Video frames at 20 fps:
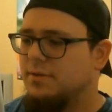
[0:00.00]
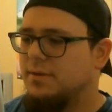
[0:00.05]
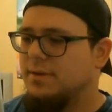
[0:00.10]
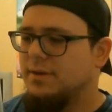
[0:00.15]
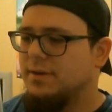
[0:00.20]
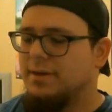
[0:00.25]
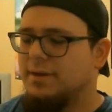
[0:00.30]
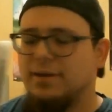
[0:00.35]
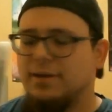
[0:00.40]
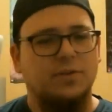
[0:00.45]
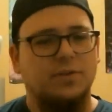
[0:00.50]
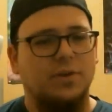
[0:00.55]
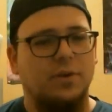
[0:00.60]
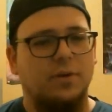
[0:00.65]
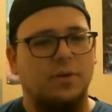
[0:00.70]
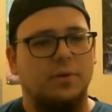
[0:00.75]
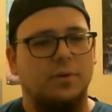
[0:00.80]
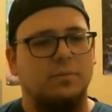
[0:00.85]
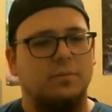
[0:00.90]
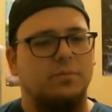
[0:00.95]
So
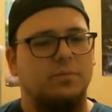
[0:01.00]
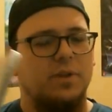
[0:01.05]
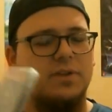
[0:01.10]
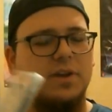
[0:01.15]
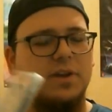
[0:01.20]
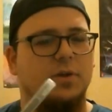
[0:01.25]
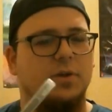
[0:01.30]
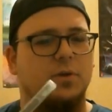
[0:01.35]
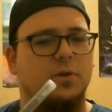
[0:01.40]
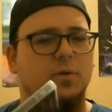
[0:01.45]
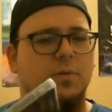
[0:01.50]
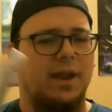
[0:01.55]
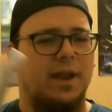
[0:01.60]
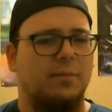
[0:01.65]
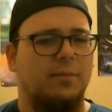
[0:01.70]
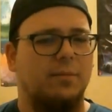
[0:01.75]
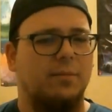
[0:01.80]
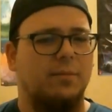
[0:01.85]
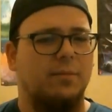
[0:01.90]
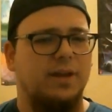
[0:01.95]
that's kind of cool that I can play
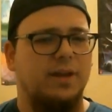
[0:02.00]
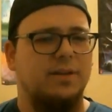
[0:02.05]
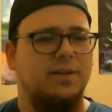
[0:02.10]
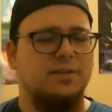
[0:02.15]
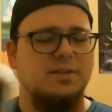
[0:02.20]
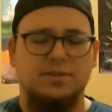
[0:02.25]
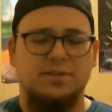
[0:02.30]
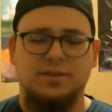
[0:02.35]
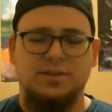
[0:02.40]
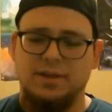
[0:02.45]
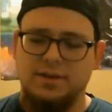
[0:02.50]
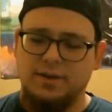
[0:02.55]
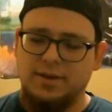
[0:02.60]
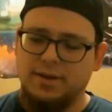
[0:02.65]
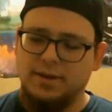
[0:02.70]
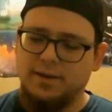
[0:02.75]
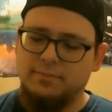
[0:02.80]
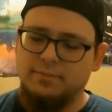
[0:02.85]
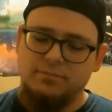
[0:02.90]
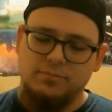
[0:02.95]
this, and I
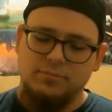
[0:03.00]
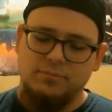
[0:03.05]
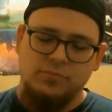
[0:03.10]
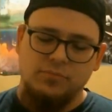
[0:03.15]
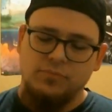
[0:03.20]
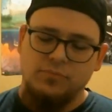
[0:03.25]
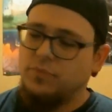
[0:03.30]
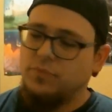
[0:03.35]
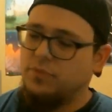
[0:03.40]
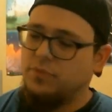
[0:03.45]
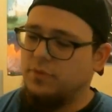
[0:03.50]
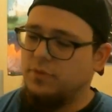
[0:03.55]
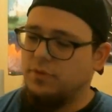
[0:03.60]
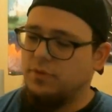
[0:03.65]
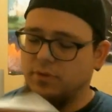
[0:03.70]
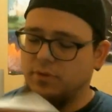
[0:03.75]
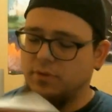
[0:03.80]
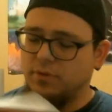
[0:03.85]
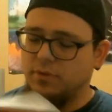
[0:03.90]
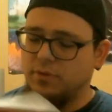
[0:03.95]

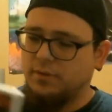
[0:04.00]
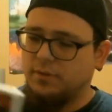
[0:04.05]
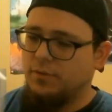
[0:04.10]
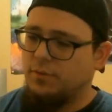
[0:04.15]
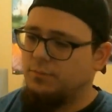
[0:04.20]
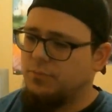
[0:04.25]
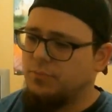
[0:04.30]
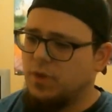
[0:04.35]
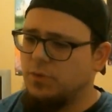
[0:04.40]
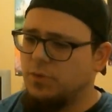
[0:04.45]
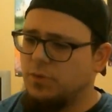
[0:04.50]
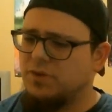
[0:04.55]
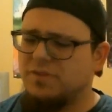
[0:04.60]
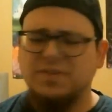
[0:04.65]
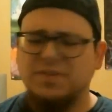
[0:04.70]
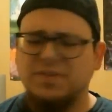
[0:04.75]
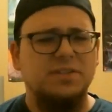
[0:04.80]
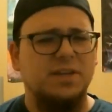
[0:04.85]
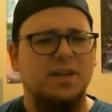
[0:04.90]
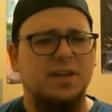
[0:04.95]
wonder if it's the
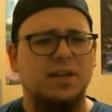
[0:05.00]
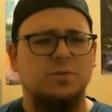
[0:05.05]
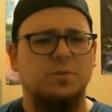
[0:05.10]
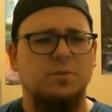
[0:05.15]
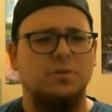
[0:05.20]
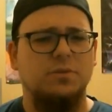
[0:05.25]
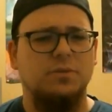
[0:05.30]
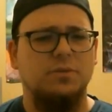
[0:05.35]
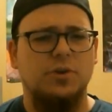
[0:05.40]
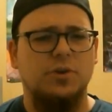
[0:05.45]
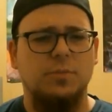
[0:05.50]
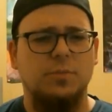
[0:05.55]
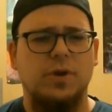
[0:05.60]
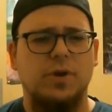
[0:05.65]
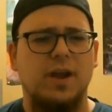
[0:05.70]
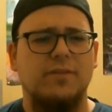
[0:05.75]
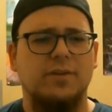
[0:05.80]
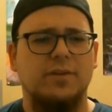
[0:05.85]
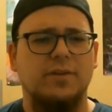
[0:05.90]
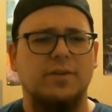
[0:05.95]
actual
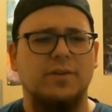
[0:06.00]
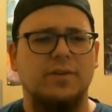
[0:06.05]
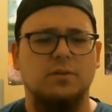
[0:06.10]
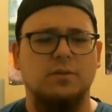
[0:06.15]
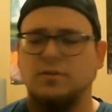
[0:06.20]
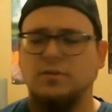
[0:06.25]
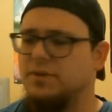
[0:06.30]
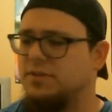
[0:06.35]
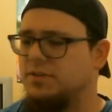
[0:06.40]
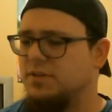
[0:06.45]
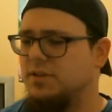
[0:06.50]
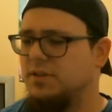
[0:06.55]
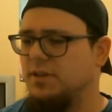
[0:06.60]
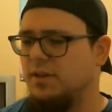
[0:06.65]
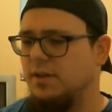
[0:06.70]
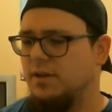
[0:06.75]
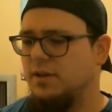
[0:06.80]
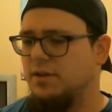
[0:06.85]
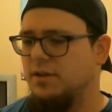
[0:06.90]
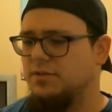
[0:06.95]
TurboGrafx or if it's the
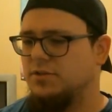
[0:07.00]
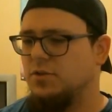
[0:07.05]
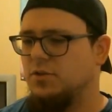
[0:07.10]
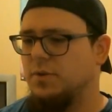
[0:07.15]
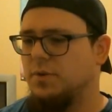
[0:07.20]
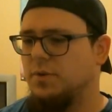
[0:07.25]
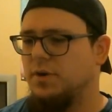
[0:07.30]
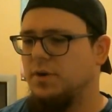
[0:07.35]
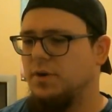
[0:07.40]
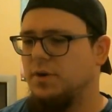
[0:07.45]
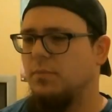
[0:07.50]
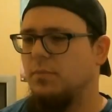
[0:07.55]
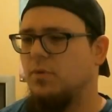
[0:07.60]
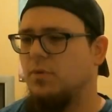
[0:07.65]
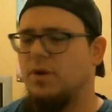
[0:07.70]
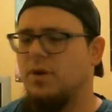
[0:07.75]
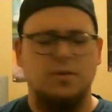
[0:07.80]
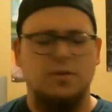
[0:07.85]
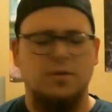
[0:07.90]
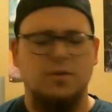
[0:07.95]
Super Nintendo port. I don't know.